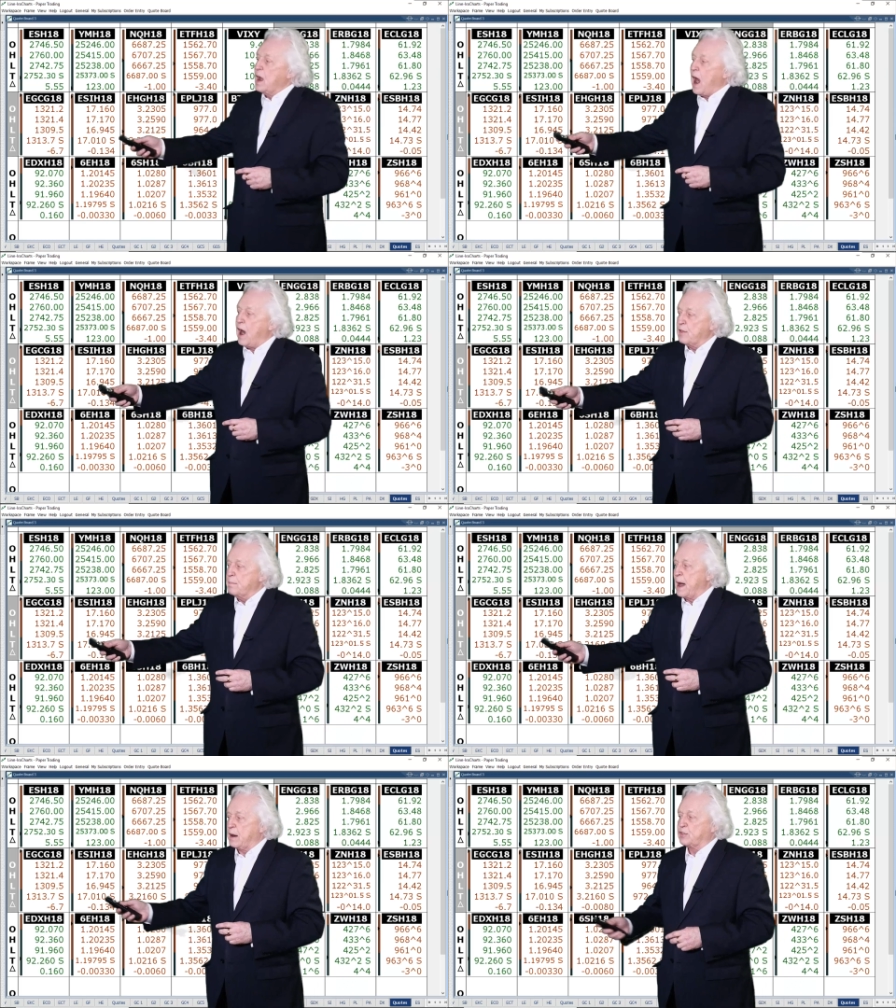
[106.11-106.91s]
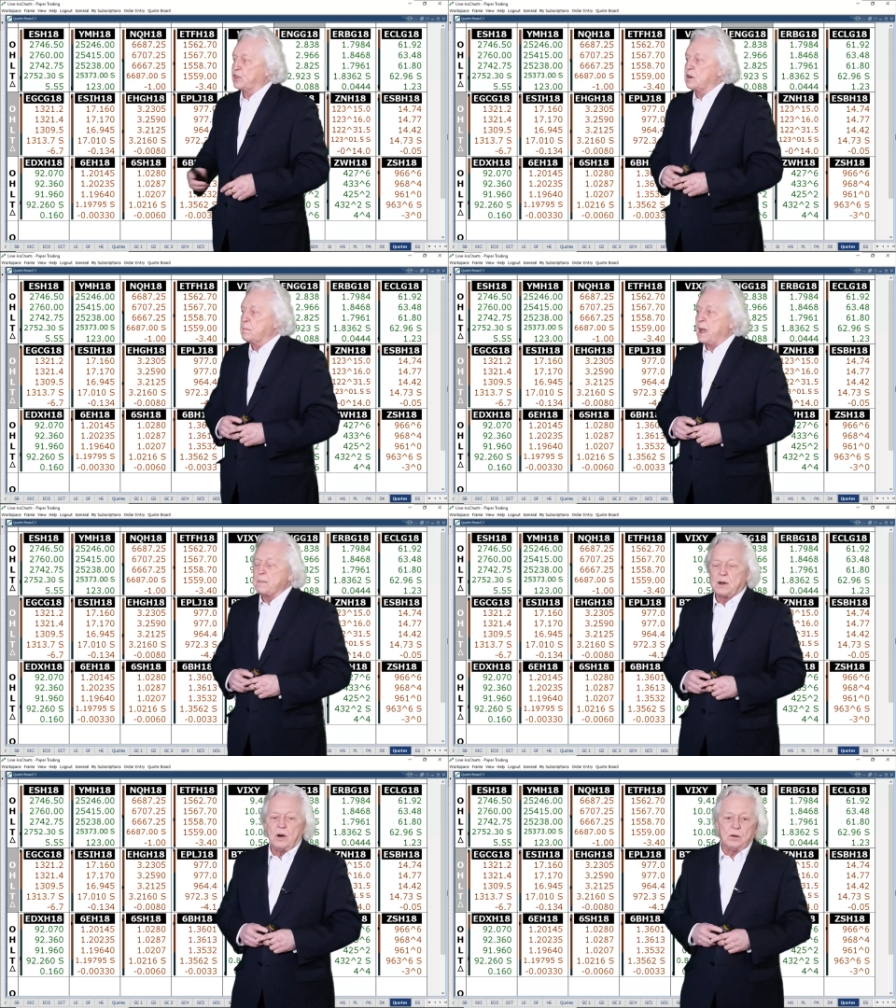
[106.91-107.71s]
Are the metals going to be
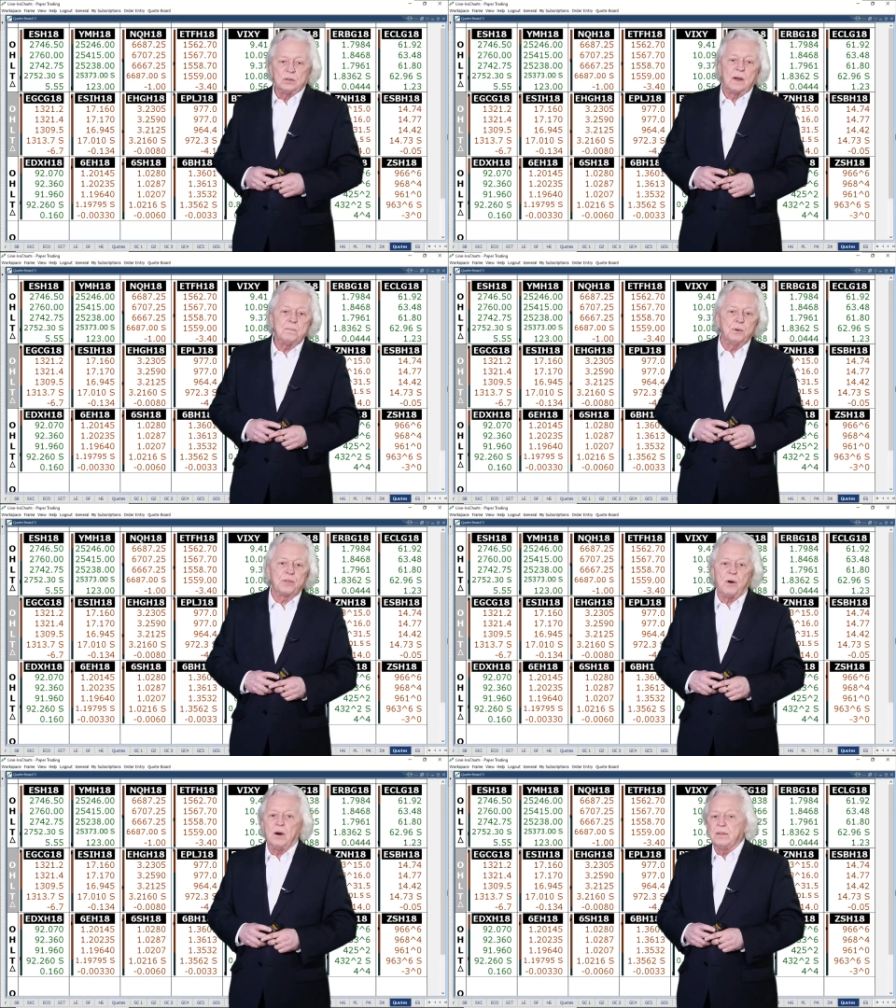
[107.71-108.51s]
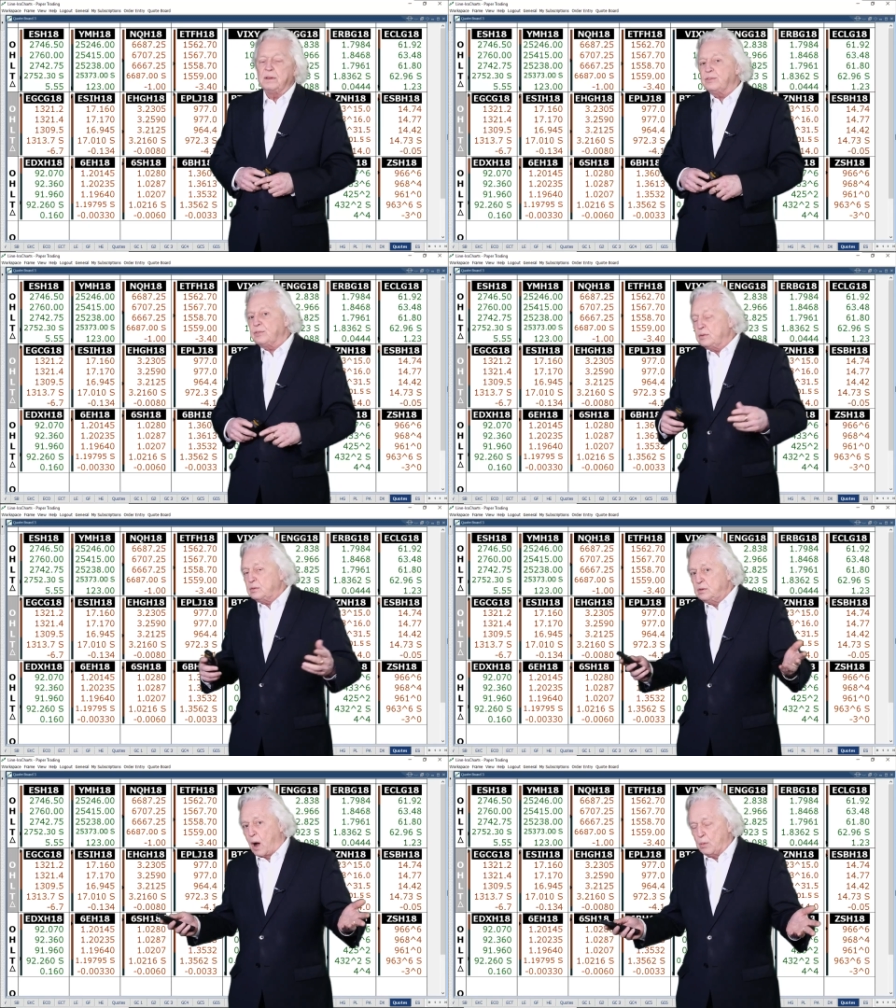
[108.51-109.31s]
able to hold up with all this?
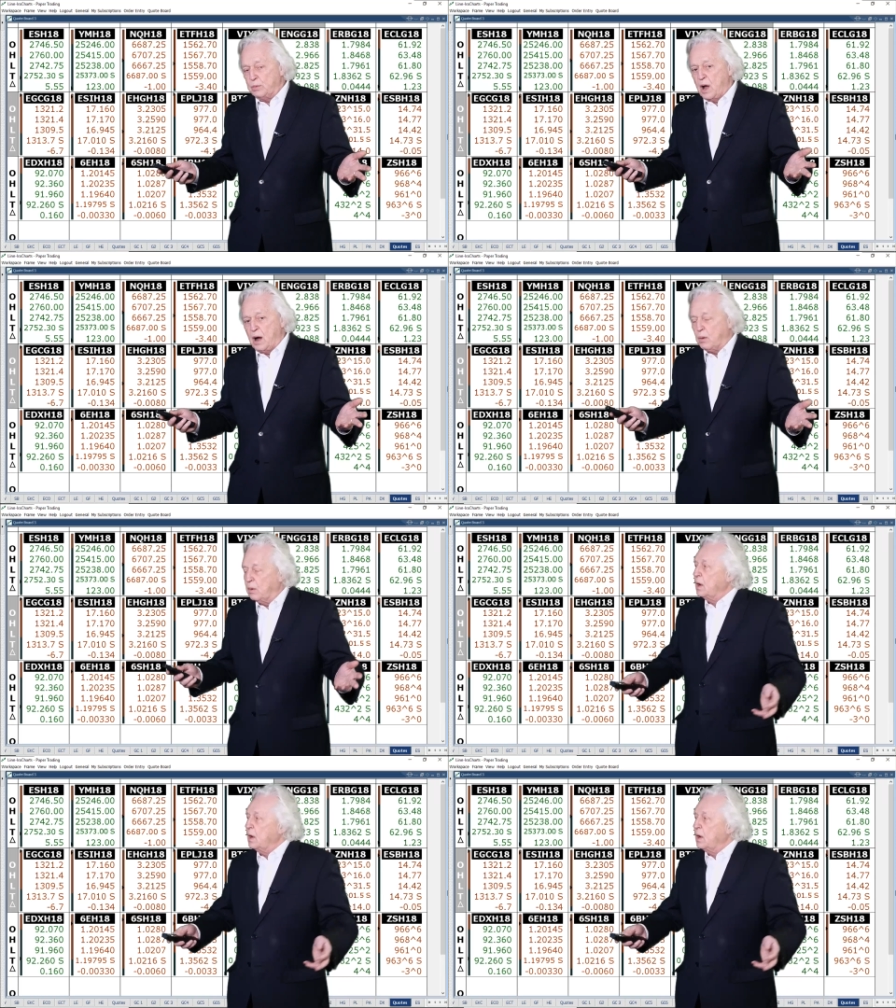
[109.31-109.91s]
Don't know.